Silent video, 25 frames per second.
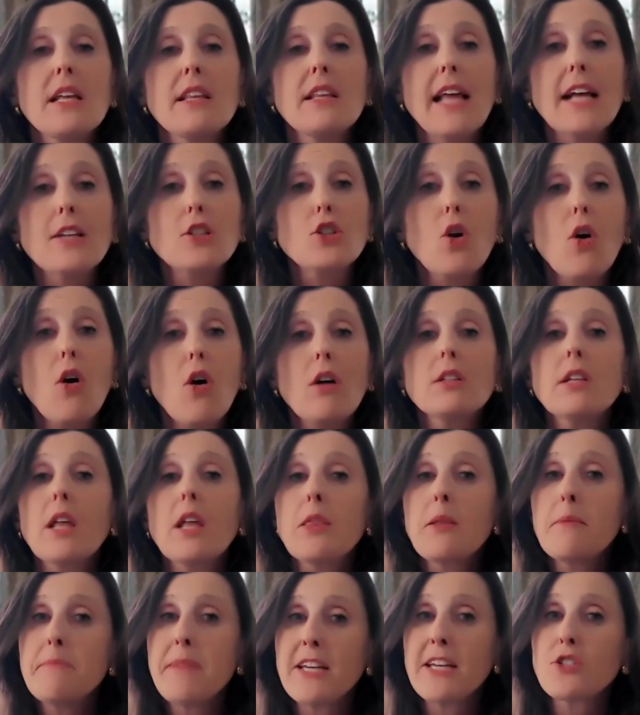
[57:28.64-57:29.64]
That's
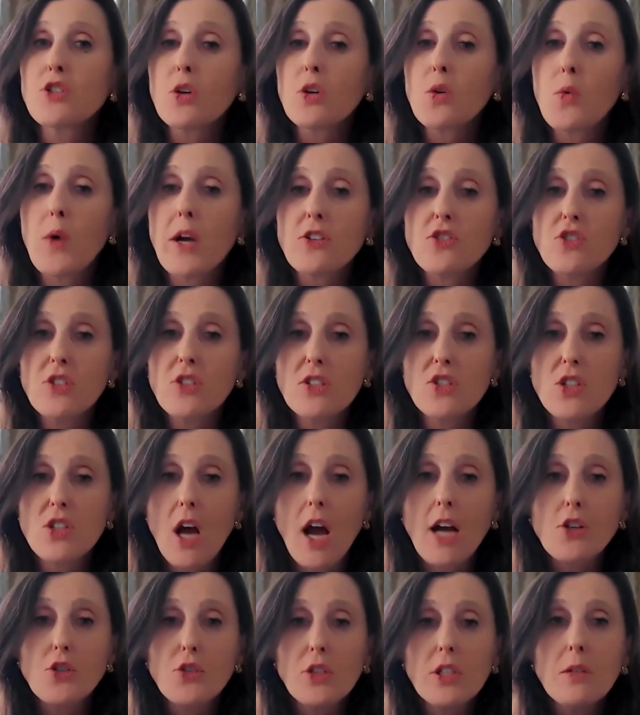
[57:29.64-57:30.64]
called the major questions
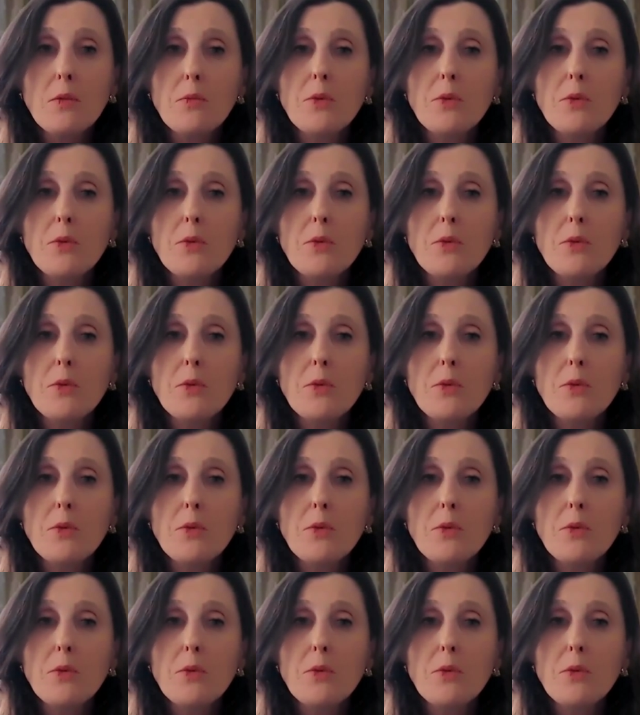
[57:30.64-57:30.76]
doctrine,